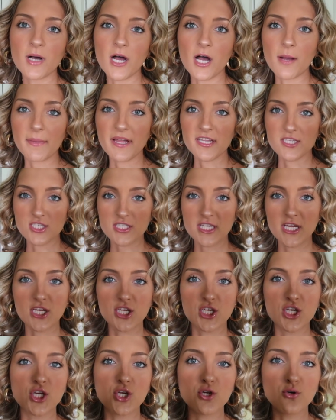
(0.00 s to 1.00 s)
I just had a
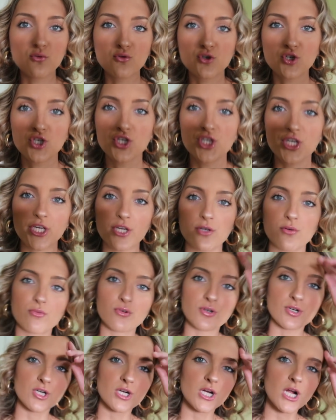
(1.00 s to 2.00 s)
huge Shein
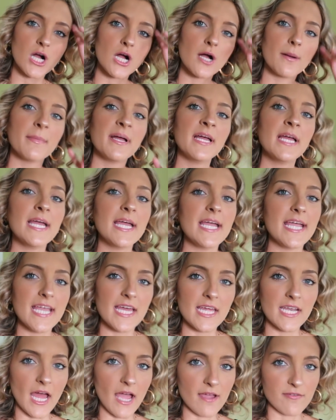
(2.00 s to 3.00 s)
order come
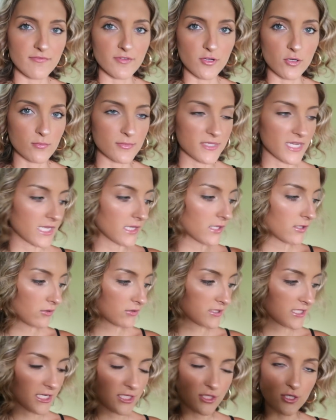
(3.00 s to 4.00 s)
and I filmed like a little
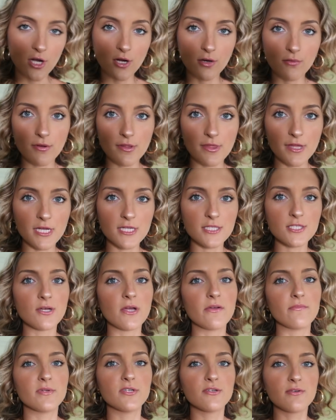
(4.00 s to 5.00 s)
TikTok with it. So
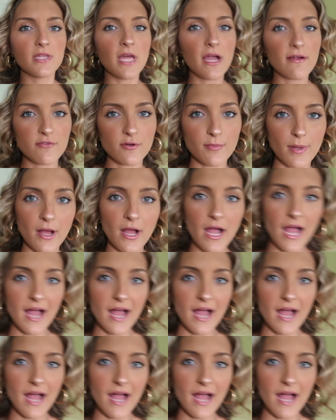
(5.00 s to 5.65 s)
I've been doing that for about